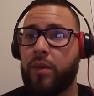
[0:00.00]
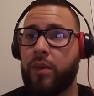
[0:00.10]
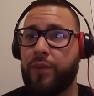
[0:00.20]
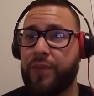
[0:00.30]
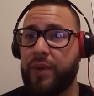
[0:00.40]

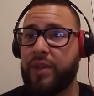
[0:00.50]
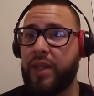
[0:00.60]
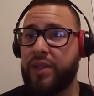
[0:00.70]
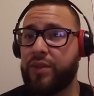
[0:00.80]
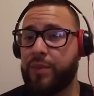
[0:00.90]
The first
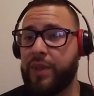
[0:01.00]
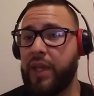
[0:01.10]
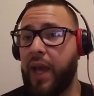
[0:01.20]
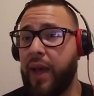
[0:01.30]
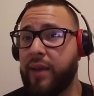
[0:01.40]
has to be
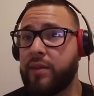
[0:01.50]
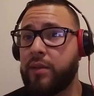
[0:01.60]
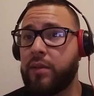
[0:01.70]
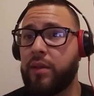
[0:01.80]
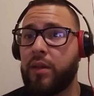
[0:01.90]
S,
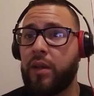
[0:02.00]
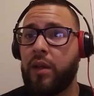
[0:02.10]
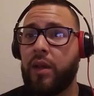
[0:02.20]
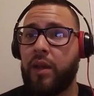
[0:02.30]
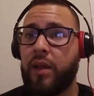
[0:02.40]

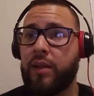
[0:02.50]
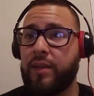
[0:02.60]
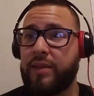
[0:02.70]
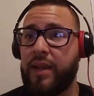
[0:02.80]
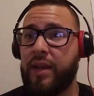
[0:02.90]
the
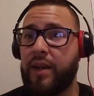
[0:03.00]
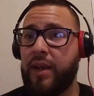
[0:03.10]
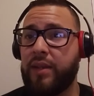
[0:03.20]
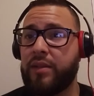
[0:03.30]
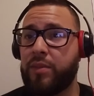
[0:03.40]
second
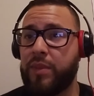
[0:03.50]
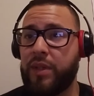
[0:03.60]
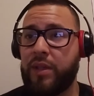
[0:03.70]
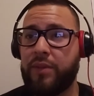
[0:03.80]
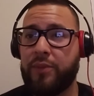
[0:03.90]
has to be
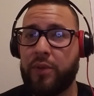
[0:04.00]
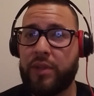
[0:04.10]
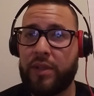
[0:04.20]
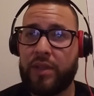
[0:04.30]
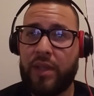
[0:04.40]
voice
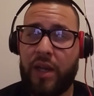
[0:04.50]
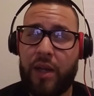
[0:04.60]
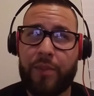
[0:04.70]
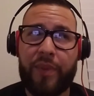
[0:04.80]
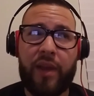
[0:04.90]
of
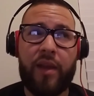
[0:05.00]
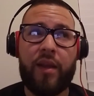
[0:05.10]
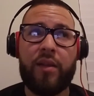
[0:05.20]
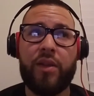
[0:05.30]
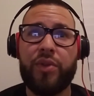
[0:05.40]
stop,
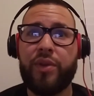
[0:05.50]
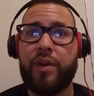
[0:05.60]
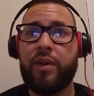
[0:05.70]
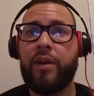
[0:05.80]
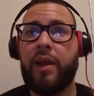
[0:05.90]
and the
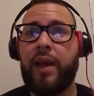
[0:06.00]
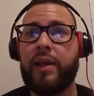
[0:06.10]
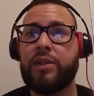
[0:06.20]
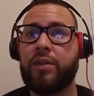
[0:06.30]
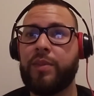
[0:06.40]
third
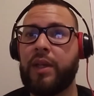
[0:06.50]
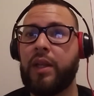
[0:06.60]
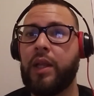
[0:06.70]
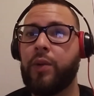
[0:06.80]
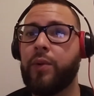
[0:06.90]
has to be
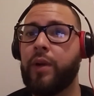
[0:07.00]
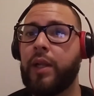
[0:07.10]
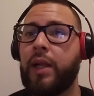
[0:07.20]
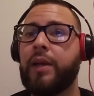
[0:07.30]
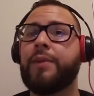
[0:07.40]
liquid or
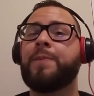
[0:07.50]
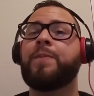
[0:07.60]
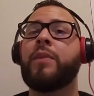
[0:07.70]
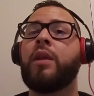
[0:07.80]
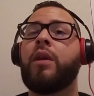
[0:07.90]
glide.
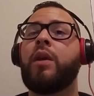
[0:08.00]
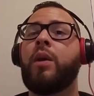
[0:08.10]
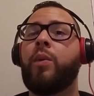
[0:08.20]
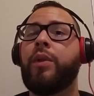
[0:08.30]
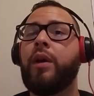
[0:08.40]

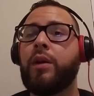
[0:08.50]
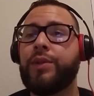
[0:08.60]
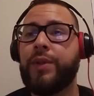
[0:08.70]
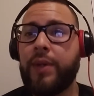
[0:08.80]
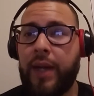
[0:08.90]
When there are
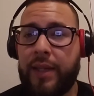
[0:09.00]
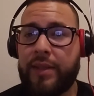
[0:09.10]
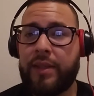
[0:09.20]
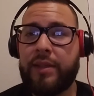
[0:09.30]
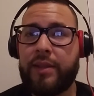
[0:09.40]
two
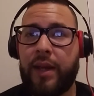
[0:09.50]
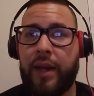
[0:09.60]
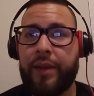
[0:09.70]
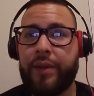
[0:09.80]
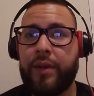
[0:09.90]
consonants,
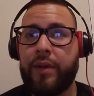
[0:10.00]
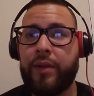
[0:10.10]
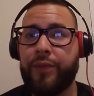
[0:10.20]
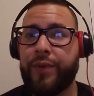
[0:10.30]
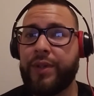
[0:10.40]
either
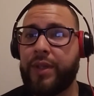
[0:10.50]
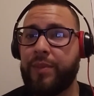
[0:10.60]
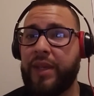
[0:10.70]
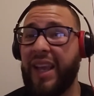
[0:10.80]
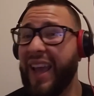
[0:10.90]
the first can
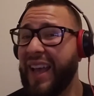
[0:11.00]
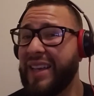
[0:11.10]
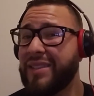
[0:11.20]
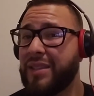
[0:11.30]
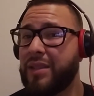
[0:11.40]
be
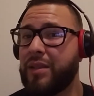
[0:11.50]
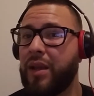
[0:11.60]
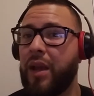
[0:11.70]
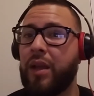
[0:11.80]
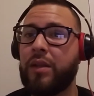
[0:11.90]
S
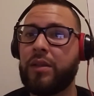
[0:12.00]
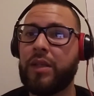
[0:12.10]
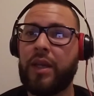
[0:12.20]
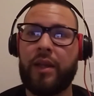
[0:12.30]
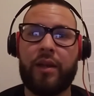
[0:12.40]
and the
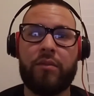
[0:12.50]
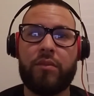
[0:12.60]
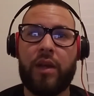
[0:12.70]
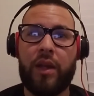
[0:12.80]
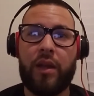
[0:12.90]
second
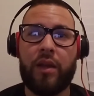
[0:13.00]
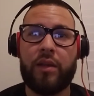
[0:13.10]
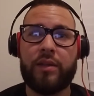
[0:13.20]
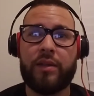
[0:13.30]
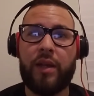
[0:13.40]

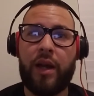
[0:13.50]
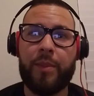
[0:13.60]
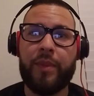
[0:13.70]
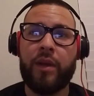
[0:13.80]
a stop,